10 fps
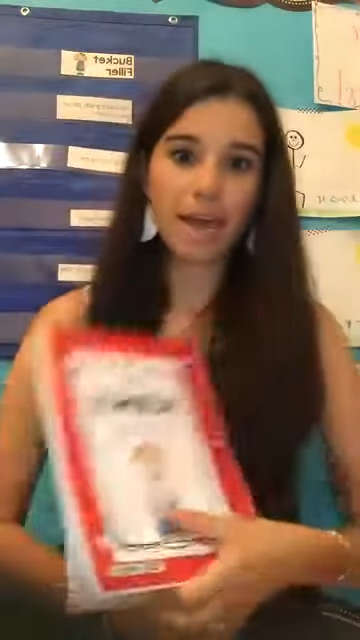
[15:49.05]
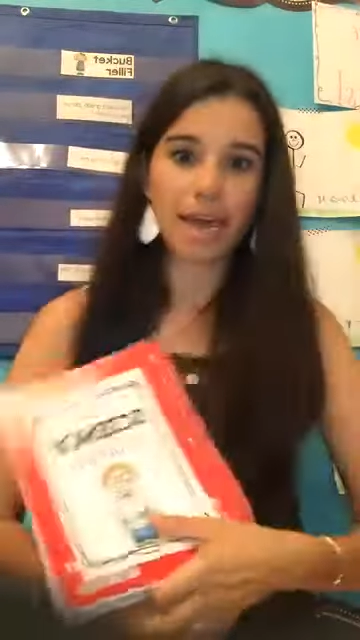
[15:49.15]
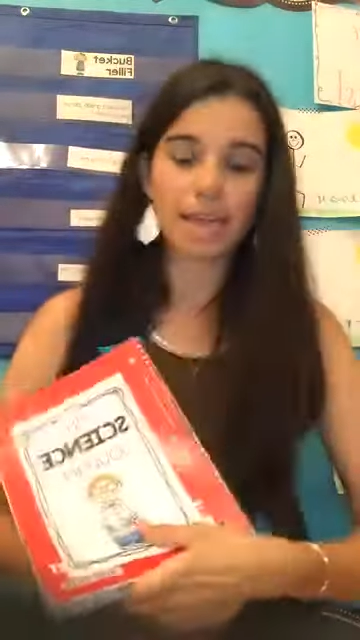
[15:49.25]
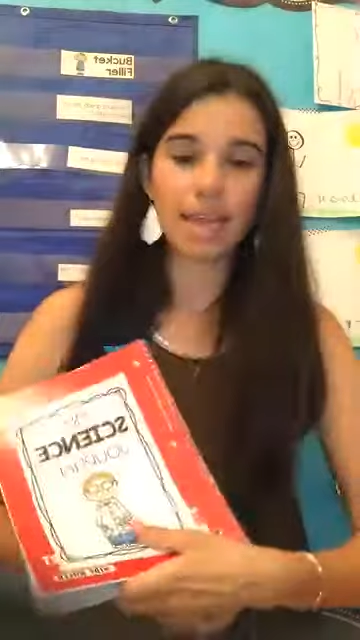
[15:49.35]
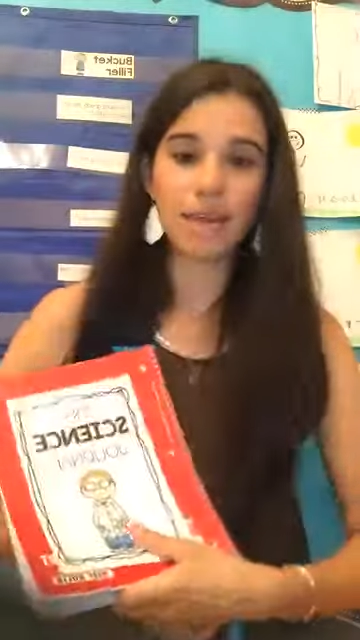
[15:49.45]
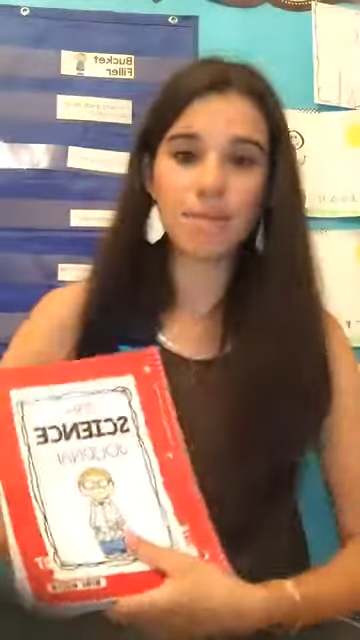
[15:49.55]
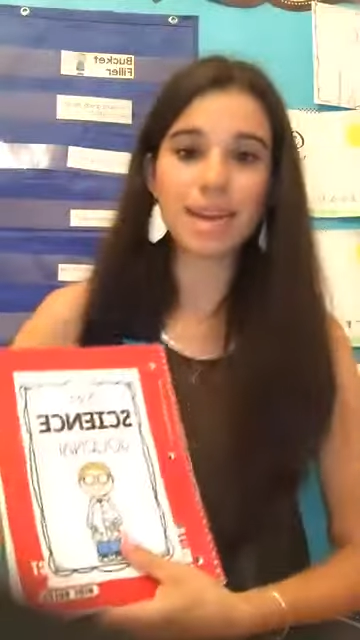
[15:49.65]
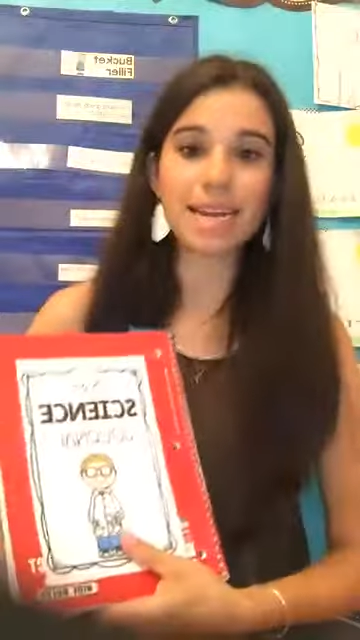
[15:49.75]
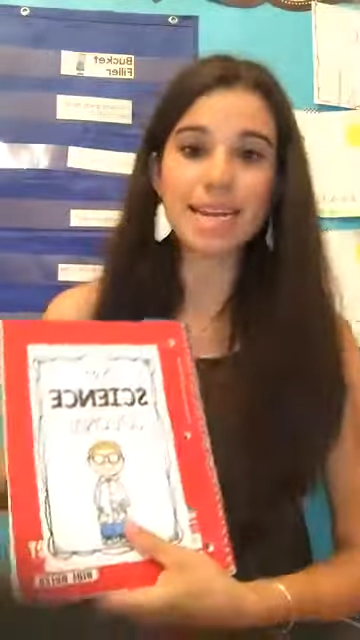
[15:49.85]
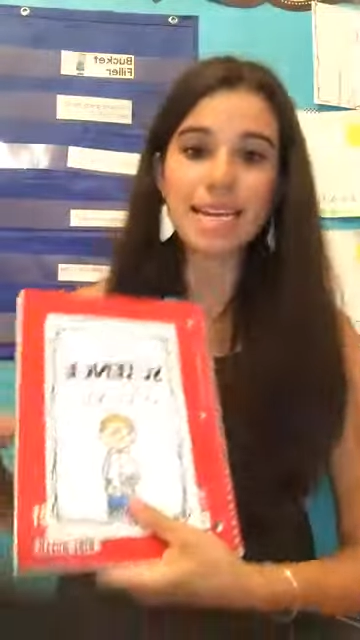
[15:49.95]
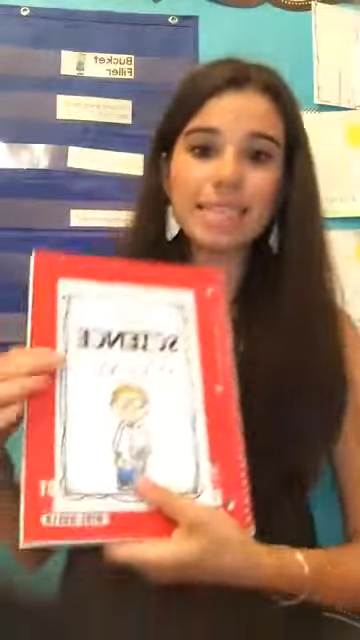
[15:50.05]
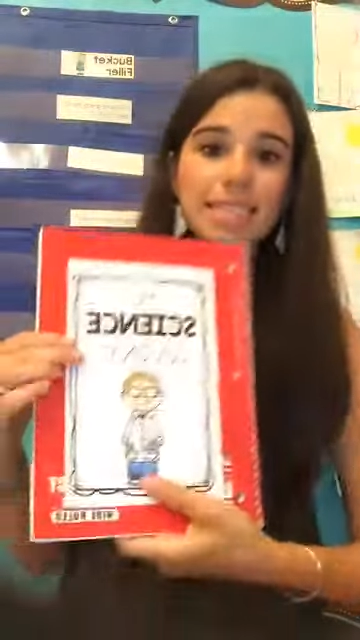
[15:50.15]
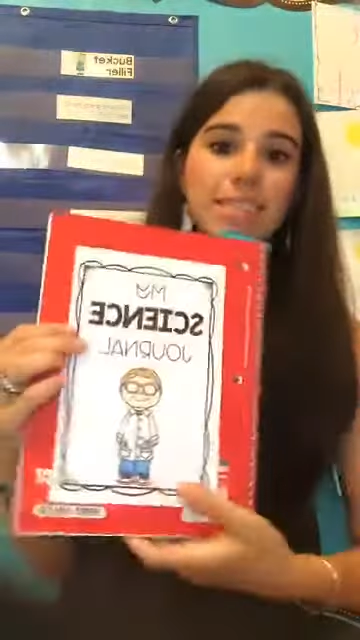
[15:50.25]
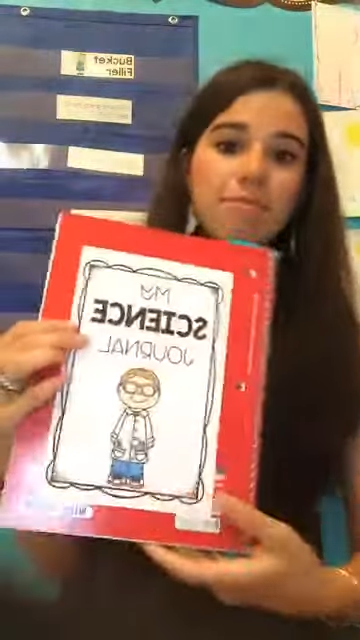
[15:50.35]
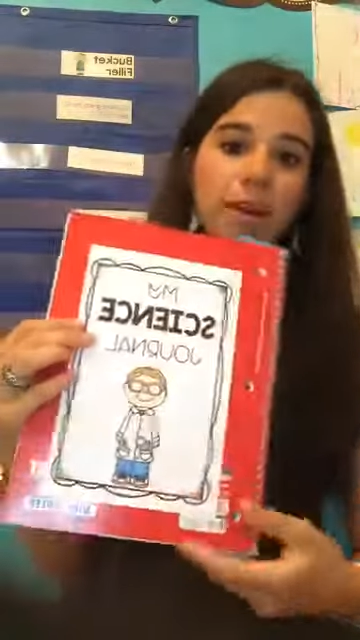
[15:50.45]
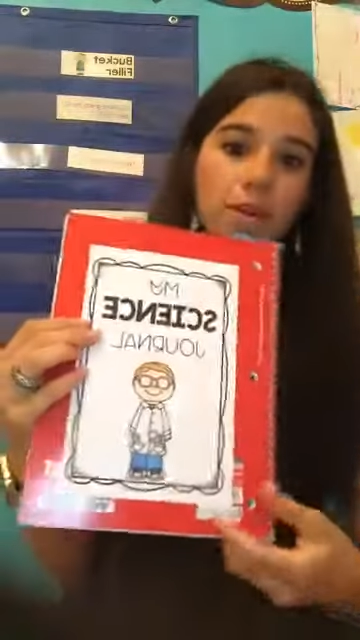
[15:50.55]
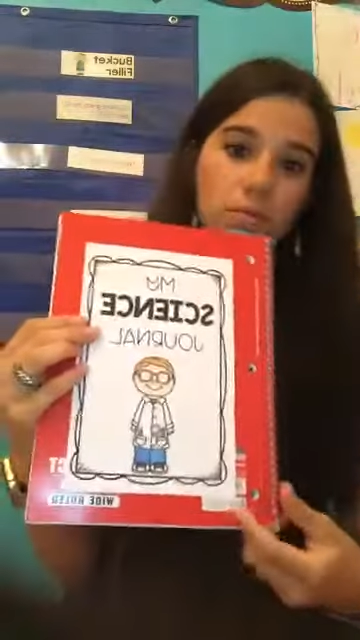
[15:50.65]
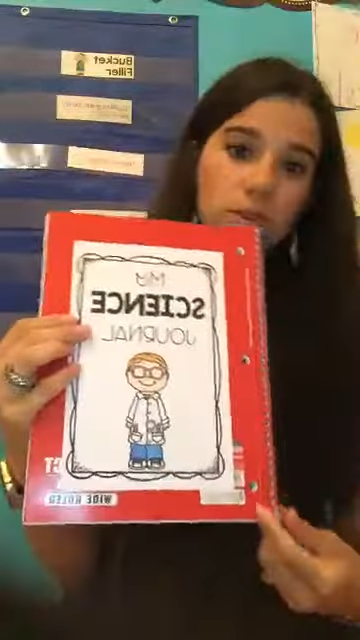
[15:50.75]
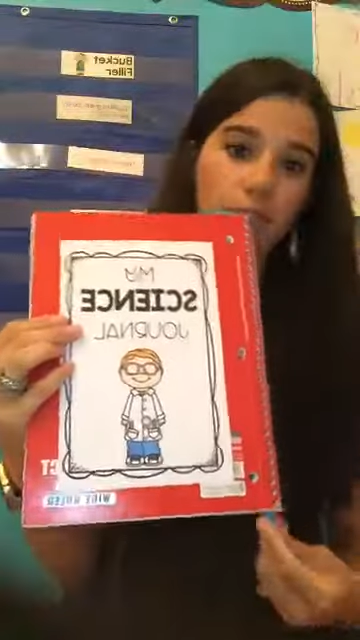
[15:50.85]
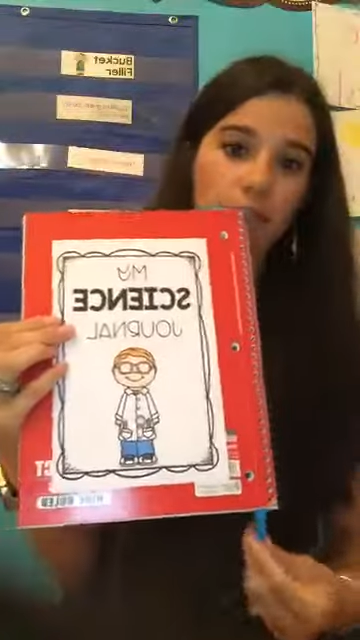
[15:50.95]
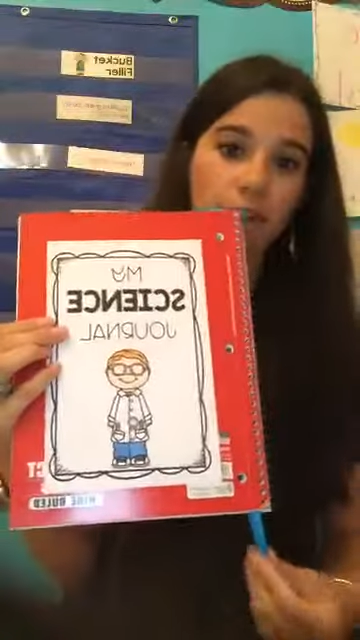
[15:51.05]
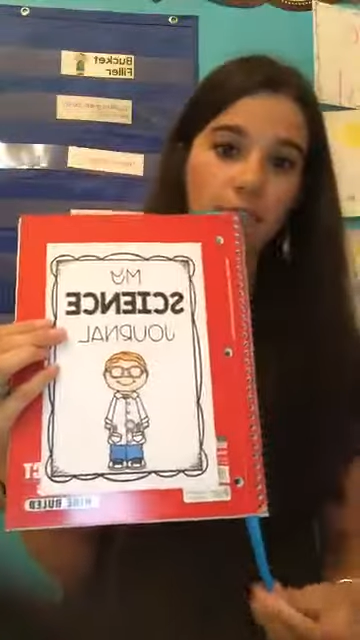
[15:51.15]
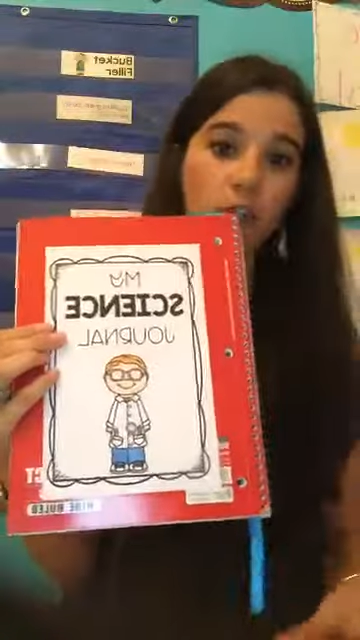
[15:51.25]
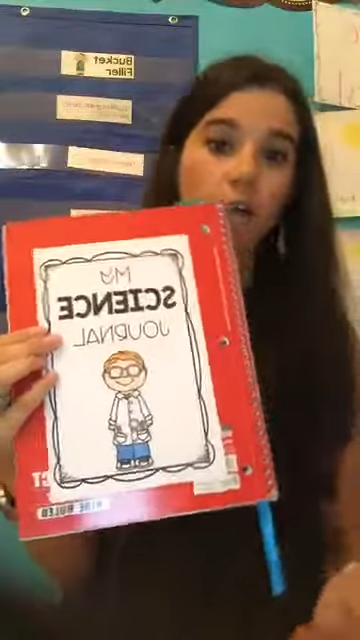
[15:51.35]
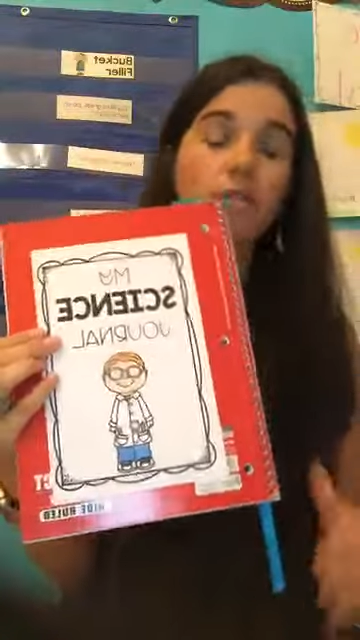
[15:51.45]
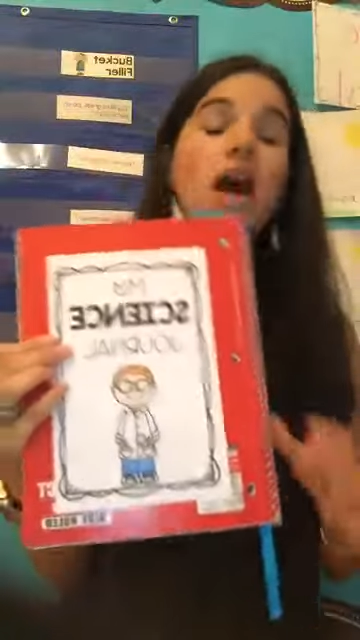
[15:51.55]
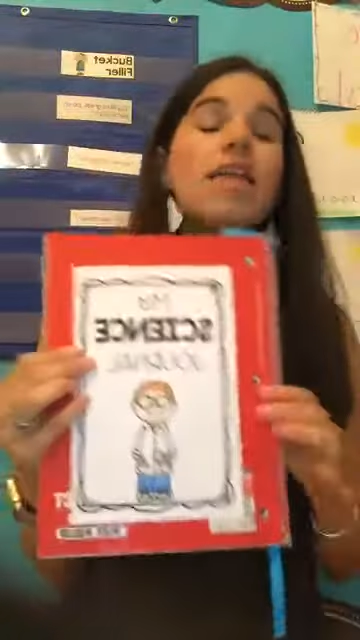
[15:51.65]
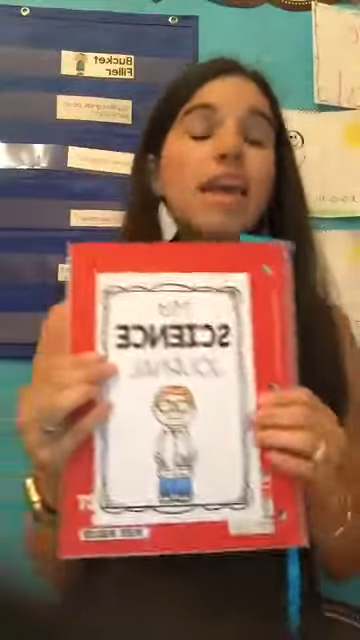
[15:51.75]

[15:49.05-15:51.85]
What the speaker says: and then it made it easy to find where they left off.